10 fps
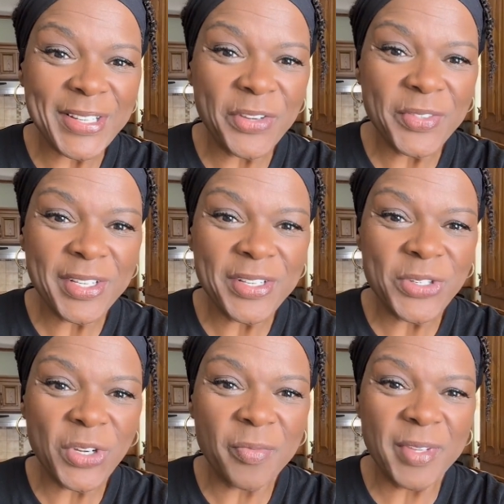So if you
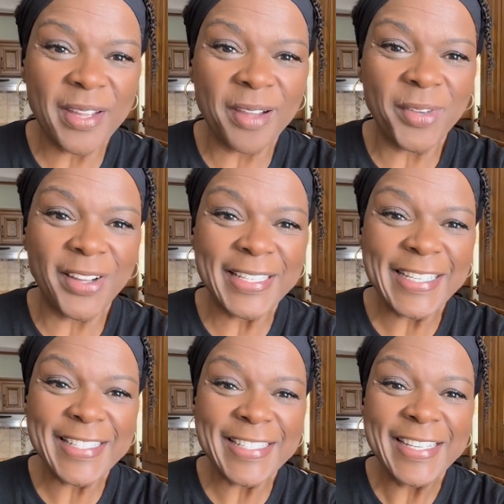can join me, come on
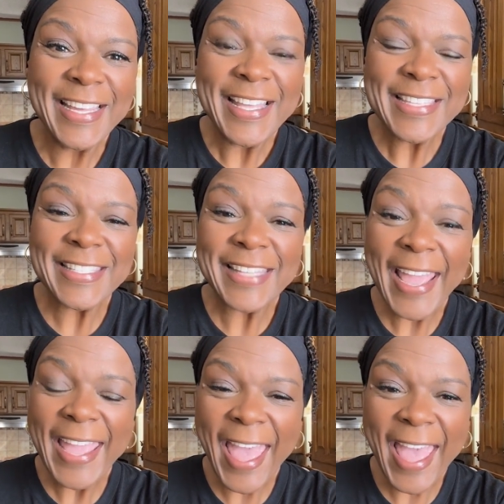in,
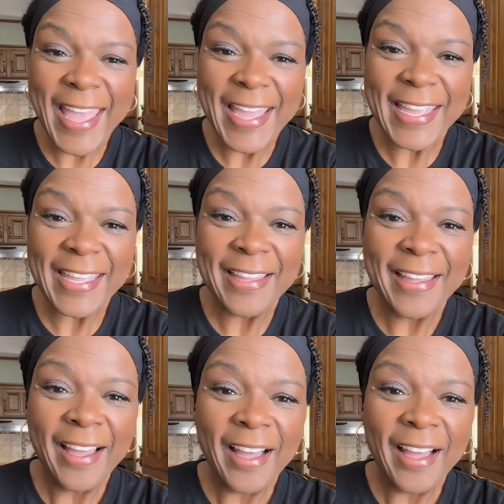say hey,